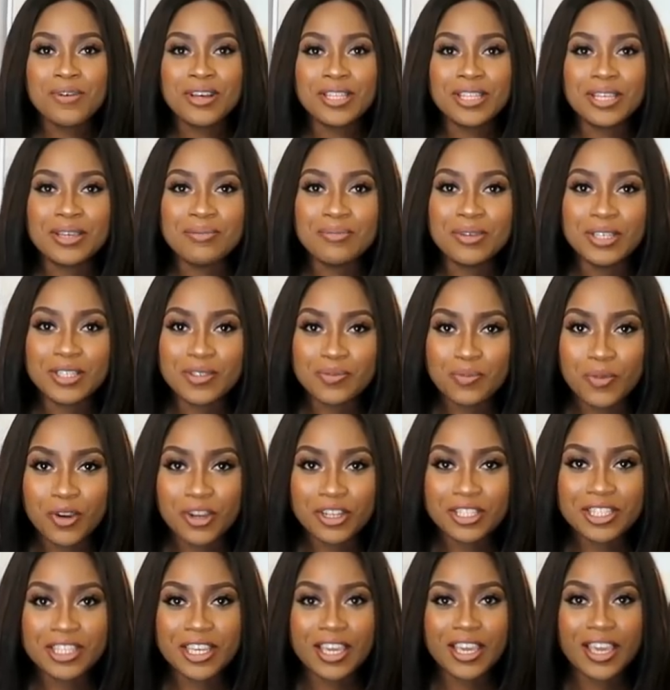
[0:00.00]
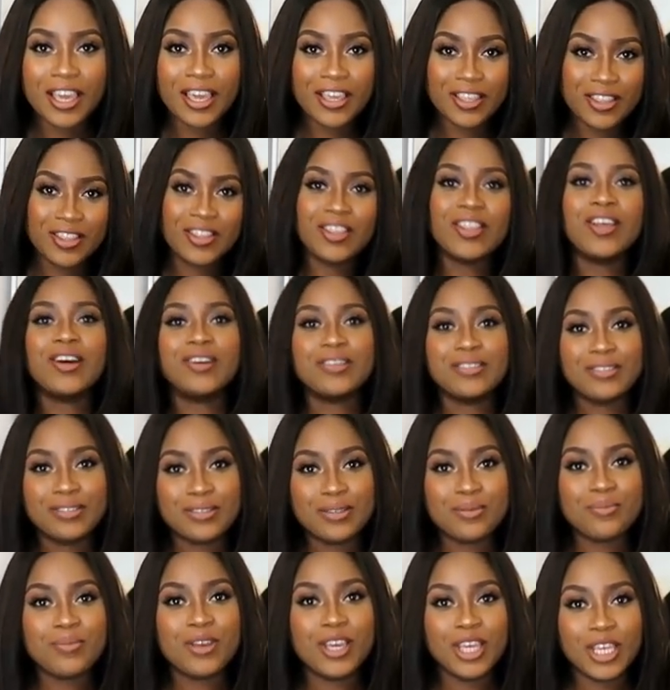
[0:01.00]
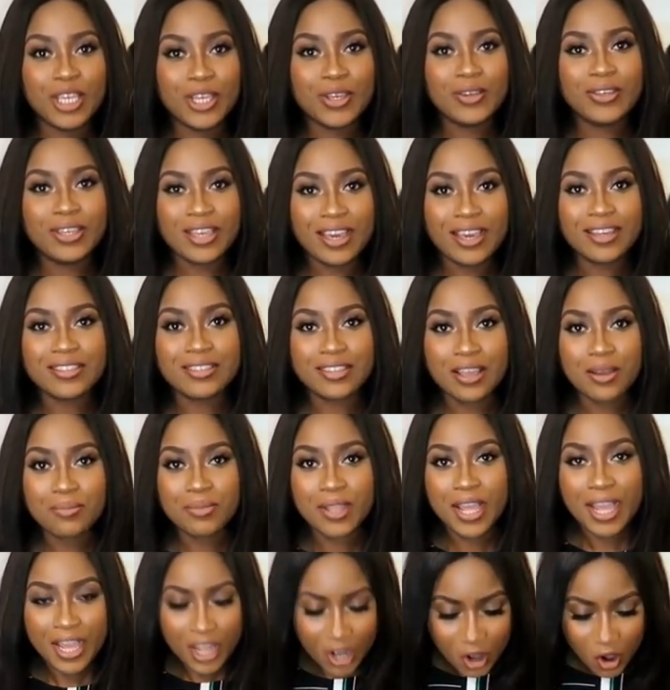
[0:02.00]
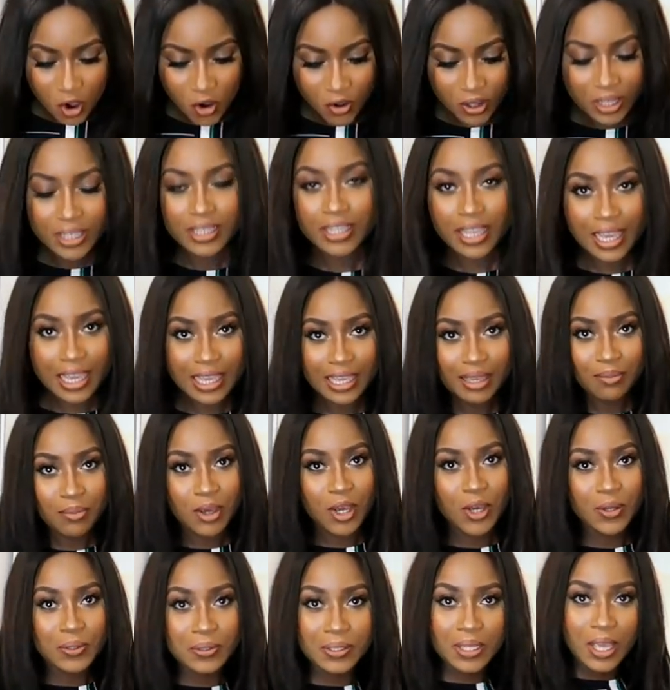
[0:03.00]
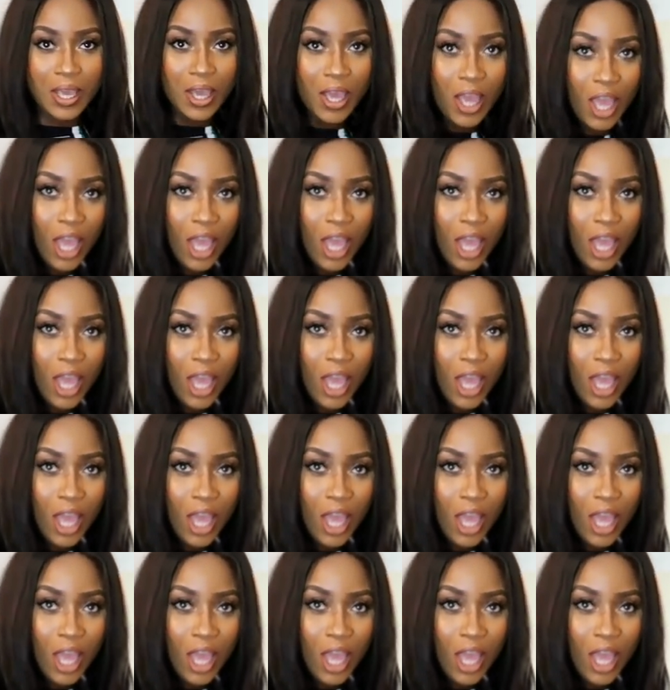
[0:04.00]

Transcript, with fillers: my name is Murdy, and nice to meet you. Yes, I'm that girl in the emails.